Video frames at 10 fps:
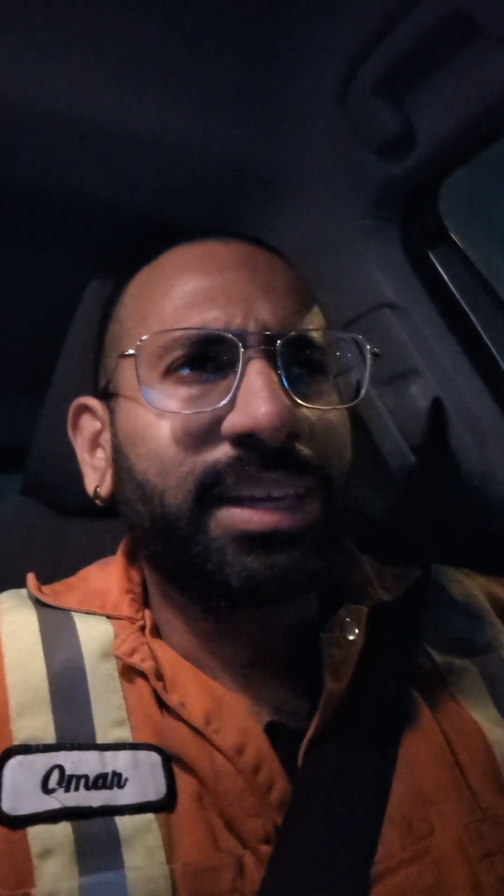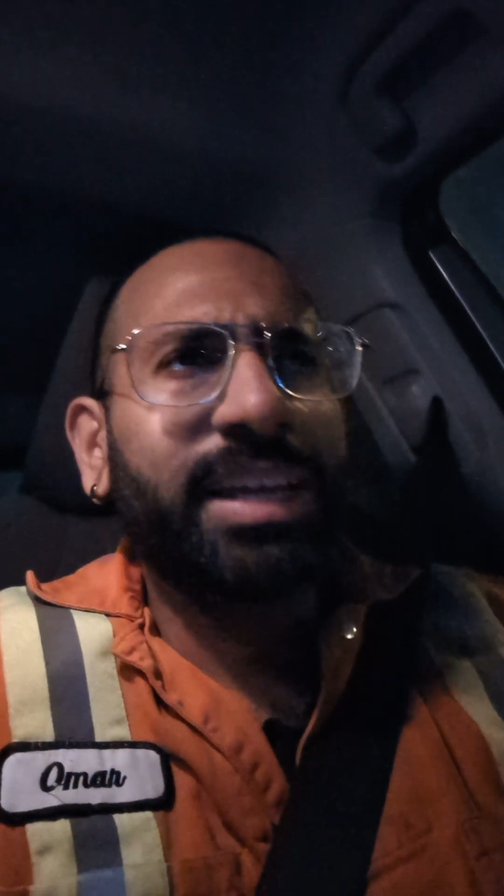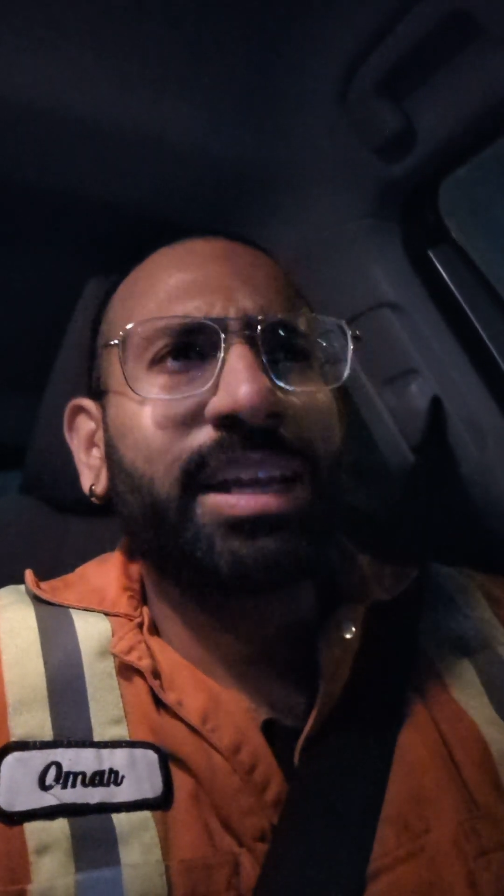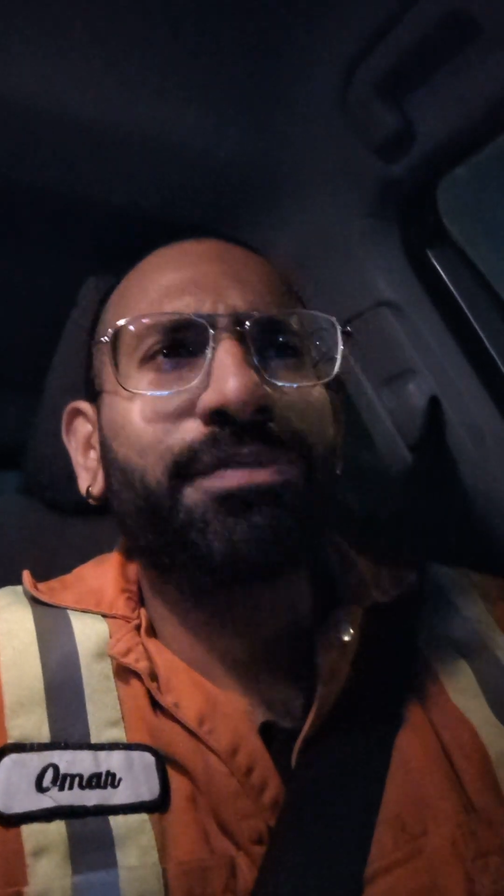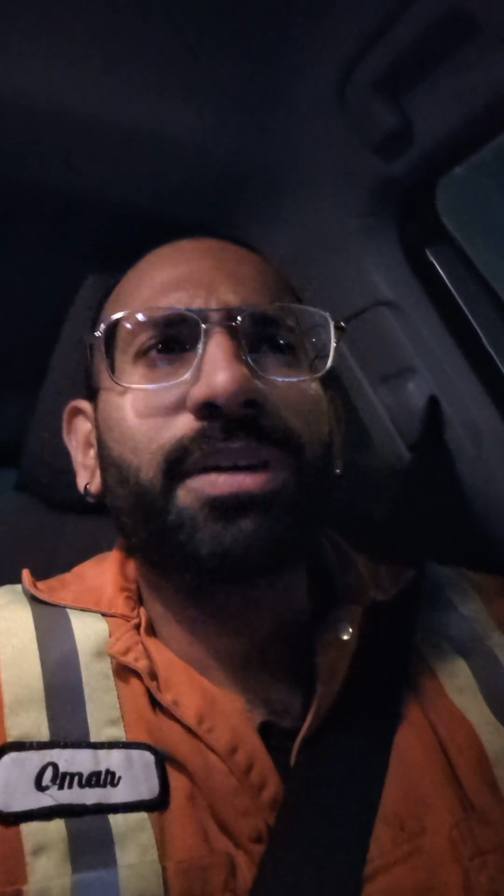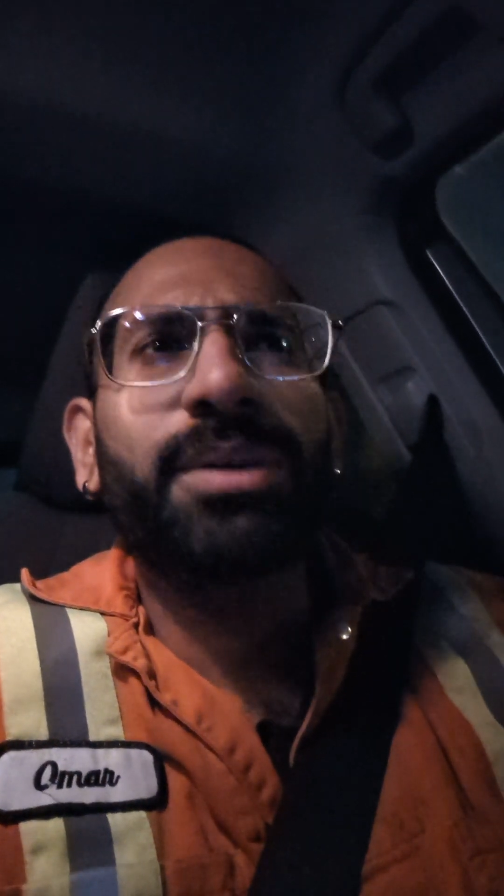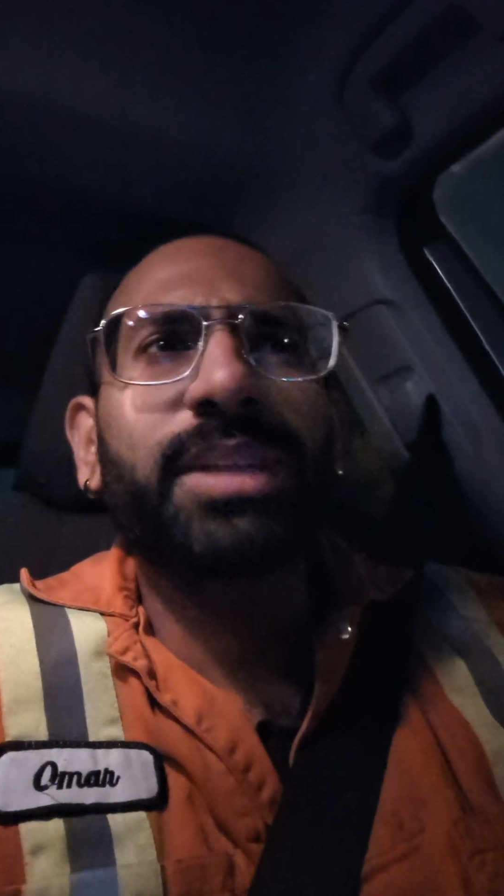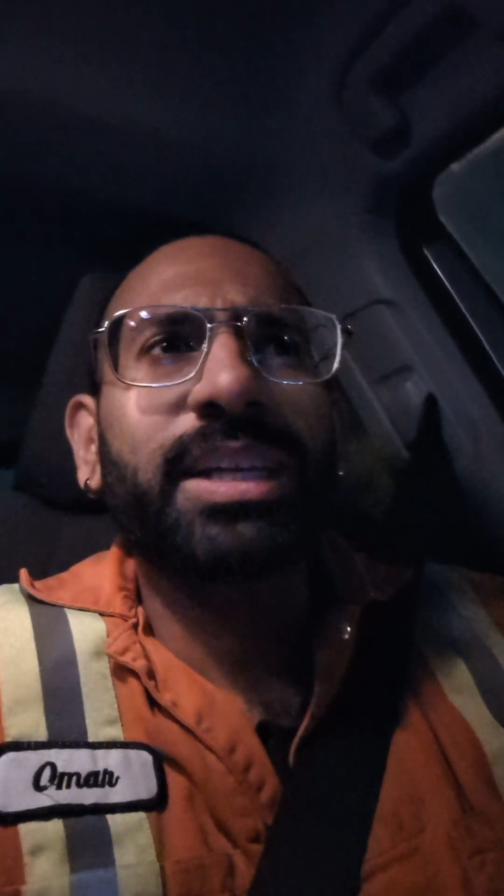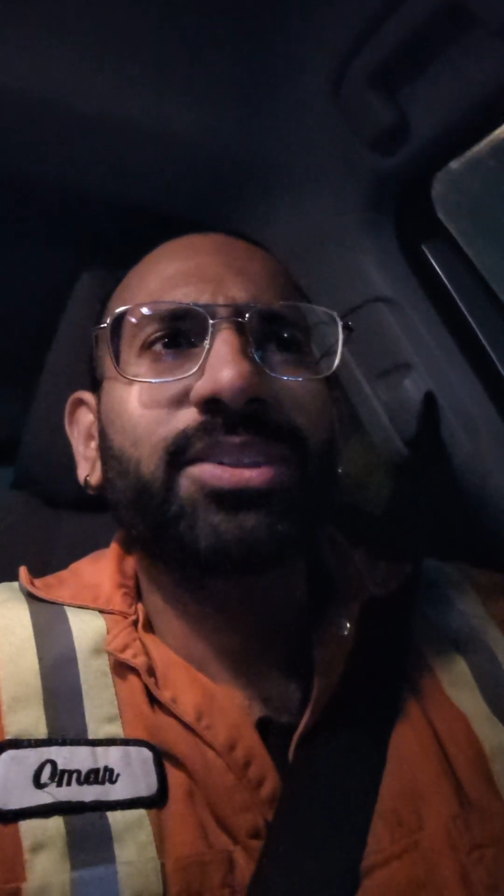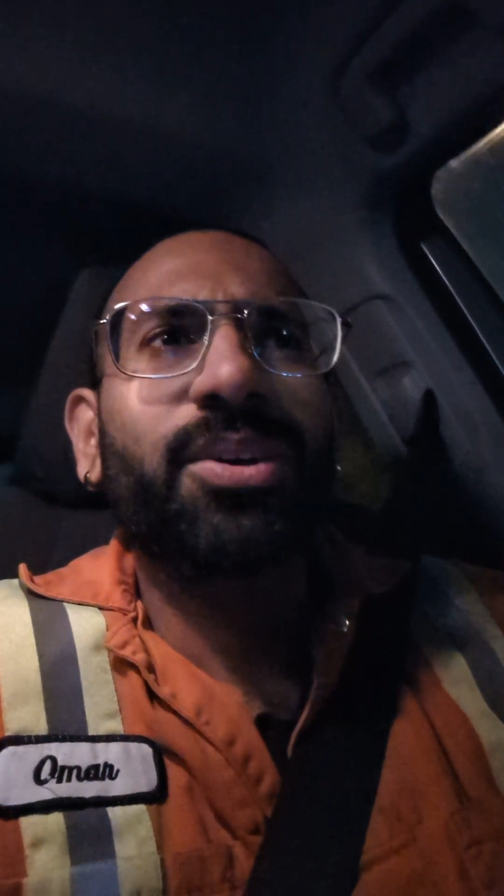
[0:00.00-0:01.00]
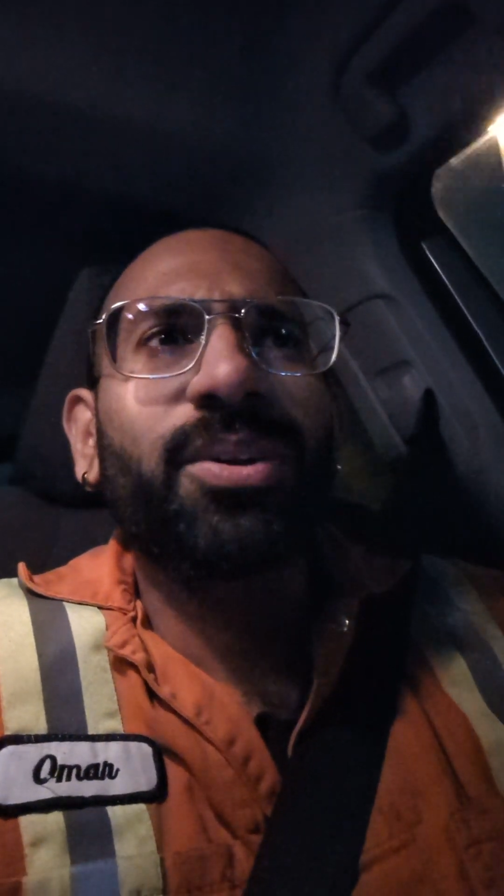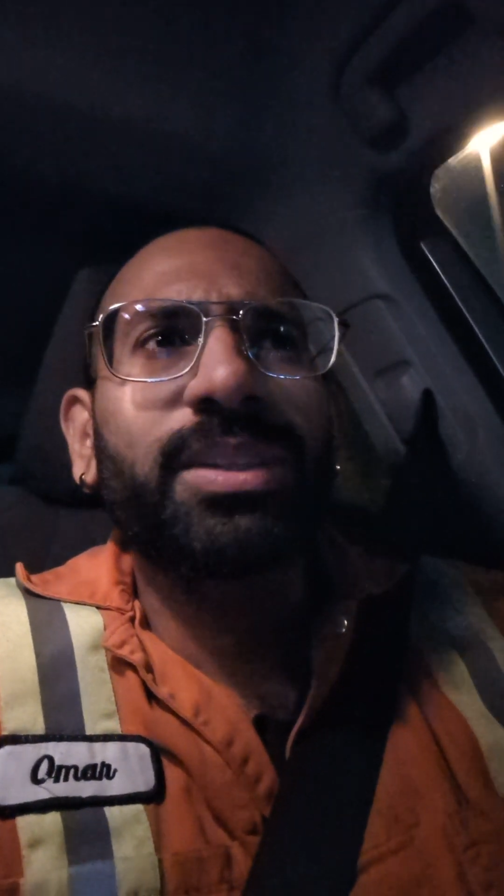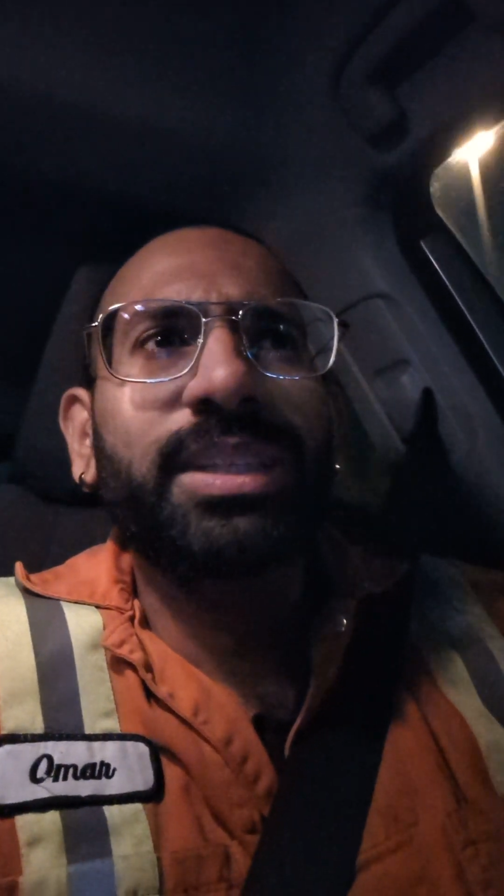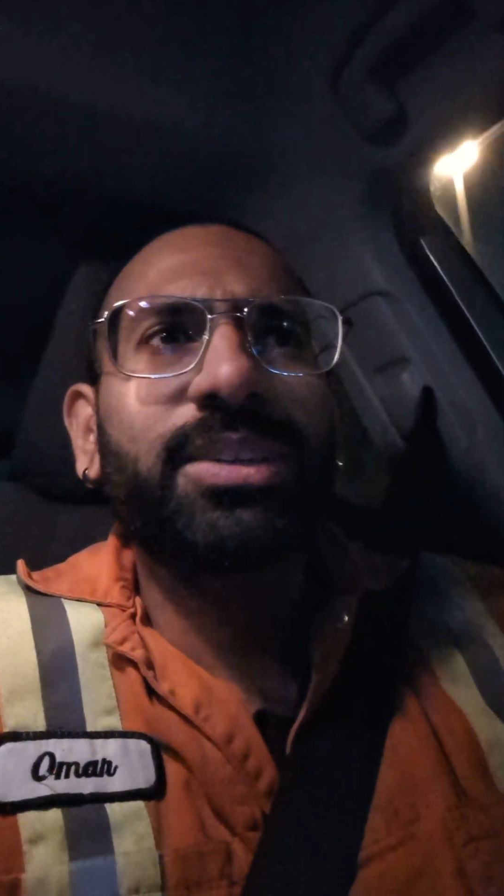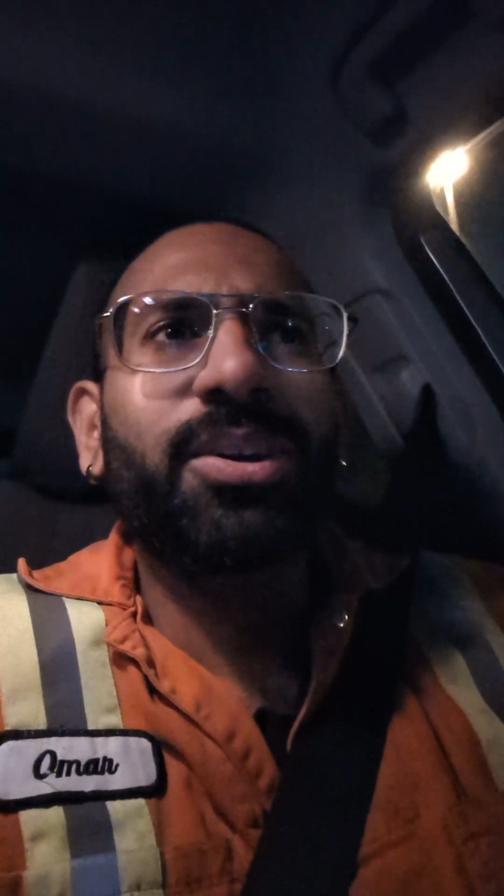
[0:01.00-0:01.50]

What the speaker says: And I found that all the